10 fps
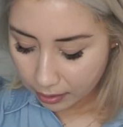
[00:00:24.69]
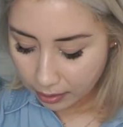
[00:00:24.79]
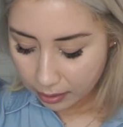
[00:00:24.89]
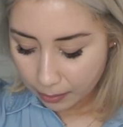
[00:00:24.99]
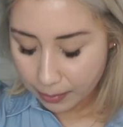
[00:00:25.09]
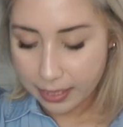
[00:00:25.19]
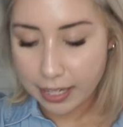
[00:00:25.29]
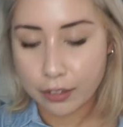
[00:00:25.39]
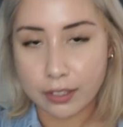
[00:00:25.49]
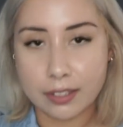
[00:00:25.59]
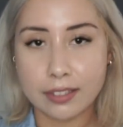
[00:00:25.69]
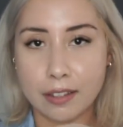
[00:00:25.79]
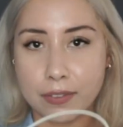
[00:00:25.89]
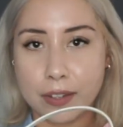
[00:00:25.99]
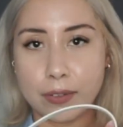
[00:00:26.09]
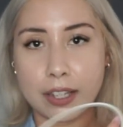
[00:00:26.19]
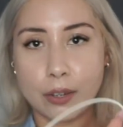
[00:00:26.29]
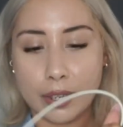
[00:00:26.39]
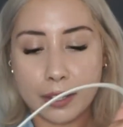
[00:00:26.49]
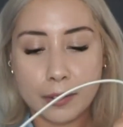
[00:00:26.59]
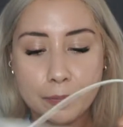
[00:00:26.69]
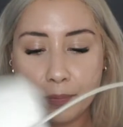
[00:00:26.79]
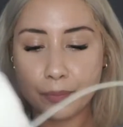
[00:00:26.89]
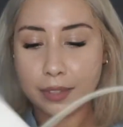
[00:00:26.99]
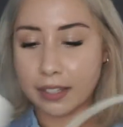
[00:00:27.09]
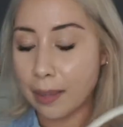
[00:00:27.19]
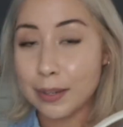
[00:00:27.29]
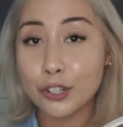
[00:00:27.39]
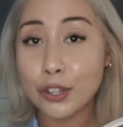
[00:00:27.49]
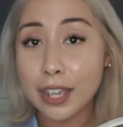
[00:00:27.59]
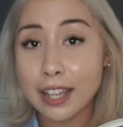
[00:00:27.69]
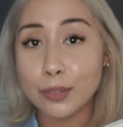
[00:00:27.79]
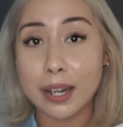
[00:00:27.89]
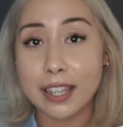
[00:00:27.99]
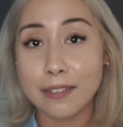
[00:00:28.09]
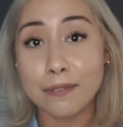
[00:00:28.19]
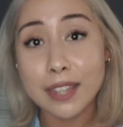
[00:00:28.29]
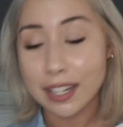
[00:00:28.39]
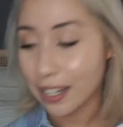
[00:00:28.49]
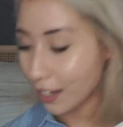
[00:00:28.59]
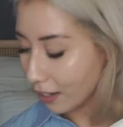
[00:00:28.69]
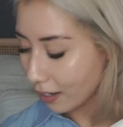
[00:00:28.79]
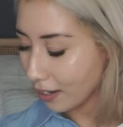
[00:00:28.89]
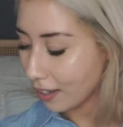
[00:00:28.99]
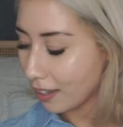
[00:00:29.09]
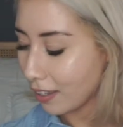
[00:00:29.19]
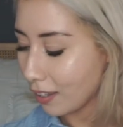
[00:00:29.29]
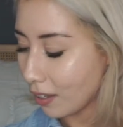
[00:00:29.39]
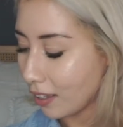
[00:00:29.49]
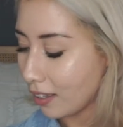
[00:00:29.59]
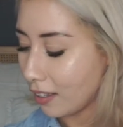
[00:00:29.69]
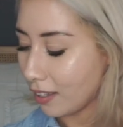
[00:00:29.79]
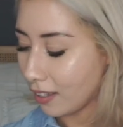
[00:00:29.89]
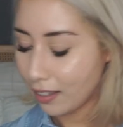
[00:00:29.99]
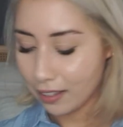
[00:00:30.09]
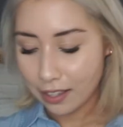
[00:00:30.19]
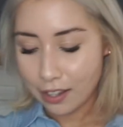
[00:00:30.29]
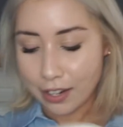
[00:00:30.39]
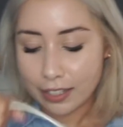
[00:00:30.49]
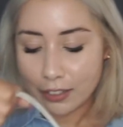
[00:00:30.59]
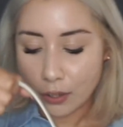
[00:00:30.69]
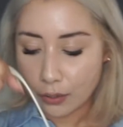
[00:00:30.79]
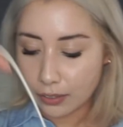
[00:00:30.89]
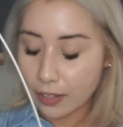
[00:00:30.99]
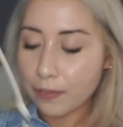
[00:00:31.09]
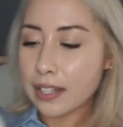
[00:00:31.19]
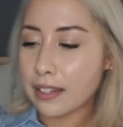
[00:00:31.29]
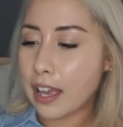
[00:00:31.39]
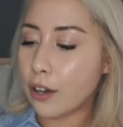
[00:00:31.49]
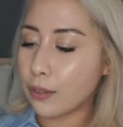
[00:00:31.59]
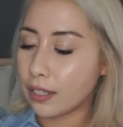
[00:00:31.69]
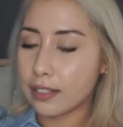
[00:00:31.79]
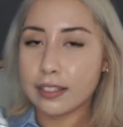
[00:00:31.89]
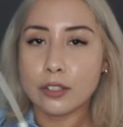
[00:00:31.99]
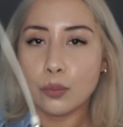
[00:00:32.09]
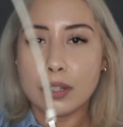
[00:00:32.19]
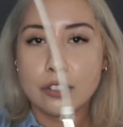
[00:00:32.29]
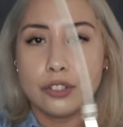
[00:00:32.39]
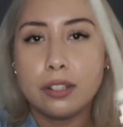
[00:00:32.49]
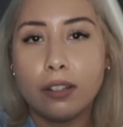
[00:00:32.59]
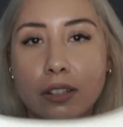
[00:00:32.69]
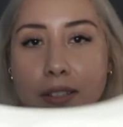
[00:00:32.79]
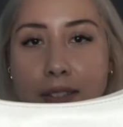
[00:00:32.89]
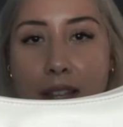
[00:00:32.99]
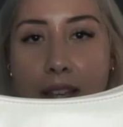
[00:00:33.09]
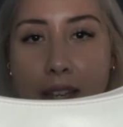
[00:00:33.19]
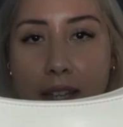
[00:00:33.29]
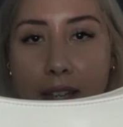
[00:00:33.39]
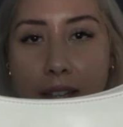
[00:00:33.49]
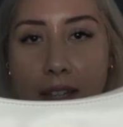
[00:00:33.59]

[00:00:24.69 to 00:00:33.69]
Let me take out the stuffing really quick because I'm going to show you guys what I can fit in here. Alright, so stuffing's out. This is what she looks like.